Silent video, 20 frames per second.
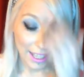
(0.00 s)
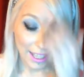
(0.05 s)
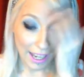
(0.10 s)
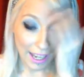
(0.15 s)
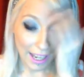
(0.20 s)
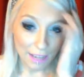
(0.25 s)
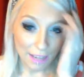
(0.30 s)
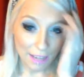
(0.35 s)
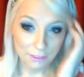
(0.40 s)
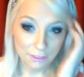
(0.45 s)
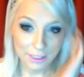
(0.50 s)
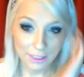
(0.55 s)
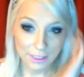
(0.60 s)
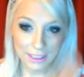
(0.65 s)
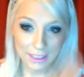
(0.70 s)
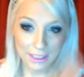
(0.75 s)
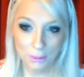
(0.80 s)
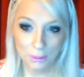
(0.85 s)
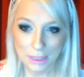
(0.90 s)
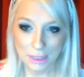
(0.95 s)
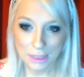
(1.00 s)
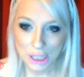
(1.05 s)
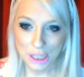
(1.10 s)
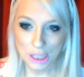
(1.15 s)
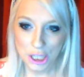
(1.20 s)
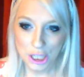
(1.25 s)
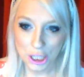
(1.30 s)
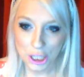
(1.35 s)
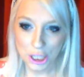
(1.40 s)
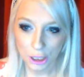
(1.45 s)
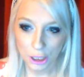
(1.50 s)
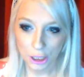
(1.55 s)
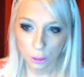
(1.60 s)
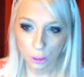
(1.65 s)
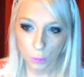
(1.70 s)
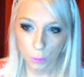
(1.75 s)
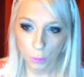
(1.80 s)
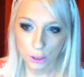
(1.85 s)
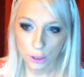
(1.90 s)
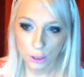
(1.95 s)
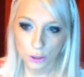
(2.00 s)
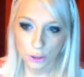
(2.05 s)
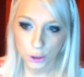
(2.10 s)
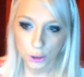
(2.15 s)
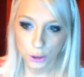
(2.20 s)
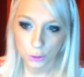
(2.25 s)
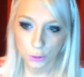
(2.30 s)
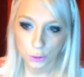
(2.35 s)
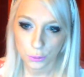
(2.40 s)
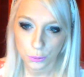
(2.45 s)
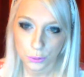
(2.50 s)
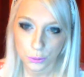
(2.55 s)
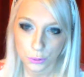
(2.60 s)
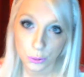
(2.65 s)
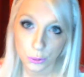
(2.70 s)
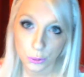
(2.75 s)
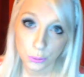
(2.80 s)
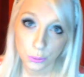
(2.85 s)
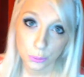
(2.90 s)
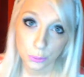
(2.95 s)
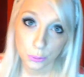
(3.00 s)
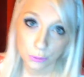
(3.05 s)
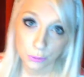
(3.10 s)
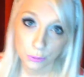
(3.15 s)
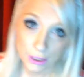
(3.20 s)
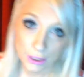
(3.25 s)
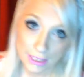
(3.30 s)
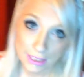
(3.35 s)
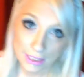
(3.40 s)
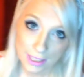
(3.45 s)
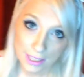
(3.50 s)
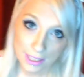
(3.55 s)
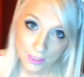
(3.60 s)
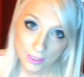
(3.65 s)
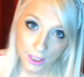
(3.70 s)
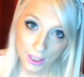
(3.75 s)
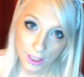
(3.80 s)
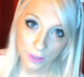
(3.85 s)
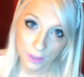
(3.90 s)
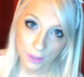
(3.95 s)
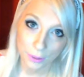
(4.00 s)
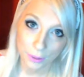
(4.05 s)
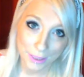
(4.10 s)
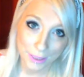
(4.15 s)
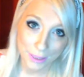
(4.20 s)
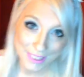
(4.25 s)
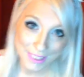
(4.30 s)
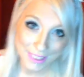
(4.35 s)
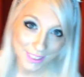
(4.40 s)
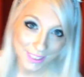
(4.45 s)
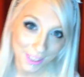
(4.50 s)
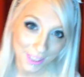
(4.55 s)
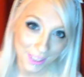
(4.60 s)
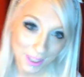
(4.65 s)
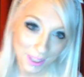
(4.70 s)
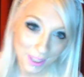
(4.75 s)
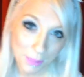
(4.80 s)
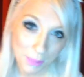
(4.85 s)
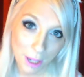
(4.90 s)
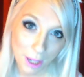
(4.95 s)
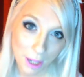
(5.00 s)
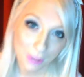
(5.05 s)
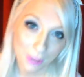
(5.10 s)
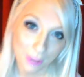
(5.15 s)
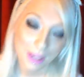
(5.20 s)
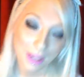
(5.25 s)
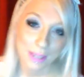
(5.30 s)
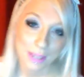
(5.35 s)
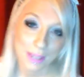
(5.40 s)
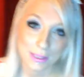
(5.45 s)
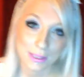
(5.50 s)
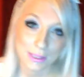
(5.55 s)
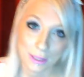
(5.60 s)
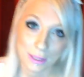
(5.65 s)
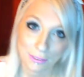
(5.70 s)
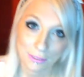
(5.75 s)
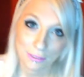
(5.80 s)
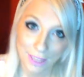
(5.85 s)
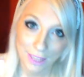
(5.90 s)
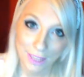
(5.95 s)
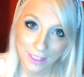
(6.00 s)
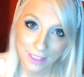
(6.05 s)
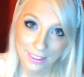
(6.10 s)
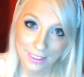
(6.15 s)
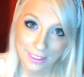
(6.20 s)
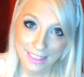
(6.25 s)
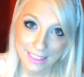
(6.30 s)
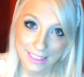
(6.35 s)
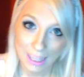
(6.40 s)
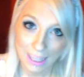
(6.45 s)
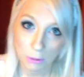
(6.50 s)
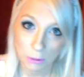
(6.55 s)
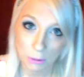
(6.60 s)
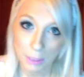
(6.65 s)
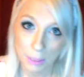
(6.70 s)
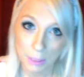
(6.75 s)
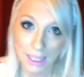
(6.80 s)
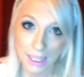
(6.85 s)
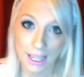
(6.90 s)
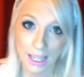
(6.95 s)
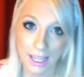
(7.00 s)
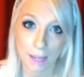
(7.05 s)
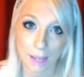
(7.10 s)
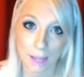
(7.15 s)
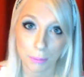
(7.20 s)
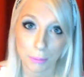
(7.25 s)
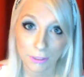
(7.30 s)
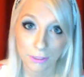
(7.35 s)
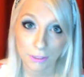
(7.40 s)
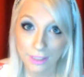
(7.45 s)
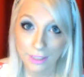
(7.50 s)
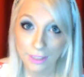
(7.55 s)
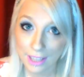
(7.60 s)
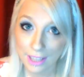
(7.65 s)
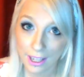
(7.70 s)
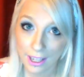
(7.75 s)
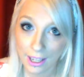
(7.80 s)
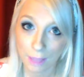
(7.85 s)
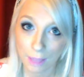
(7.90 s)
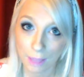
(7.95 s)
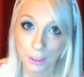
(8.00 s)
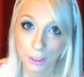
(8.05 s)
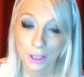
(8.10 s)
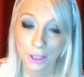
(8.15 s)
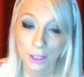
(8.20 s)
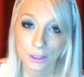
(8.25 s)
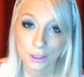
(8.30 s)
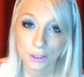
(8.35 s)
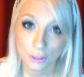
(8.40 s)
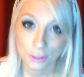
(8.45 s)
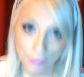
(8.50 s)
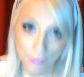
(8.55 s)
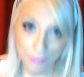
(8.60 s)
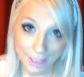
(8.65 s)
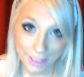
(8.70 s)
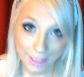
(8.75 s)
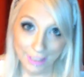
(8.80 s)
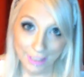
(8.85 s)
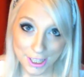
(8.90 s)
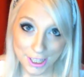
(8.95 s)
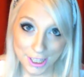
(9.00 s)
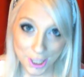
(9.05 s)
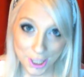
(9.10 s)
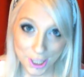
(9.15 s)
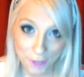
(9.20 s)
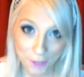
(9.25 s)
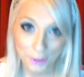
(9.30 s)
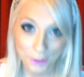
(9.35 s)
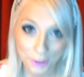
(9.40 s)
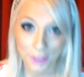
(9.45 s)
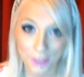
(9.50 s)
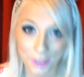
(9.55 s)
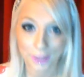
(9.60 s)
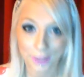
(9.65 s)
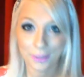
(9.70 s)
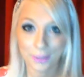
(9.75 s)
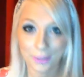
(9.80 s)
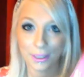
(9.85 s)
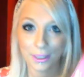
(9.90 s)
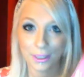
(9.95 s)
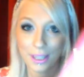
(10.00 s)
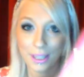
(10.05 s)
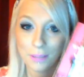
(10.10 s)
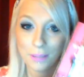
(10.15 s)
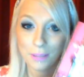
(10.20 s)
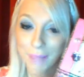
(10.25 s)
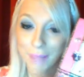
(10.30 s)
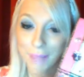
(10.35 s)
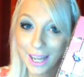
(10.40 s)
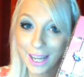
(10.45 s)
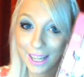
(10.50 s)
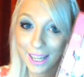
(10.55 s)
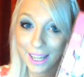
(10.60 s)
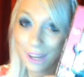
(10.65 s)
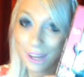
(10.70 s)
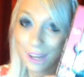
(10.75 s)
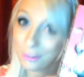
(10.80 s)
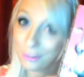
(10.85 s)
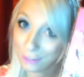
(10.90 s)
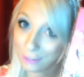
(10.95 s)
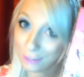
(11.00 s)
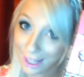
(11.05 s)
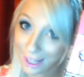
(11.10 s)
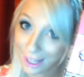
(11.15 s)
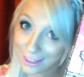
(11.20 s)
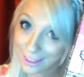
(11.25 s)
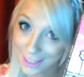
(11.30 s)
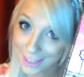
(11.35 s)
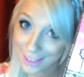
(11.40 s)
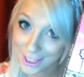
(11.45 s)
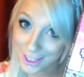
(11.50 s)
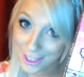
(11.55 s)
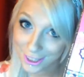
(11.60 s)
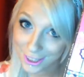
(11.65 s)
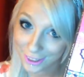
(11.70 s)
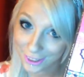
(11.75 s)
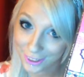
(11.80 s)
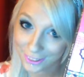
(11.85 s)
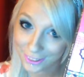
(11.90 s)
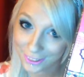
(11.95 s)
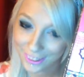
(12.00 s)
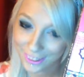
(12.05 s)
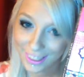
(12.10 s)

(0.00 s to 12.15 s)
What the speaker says: I really wasn't sure what to do for today's video or what to talk about, so I figured today would be a perfect time to finally show you my Wreck This journal.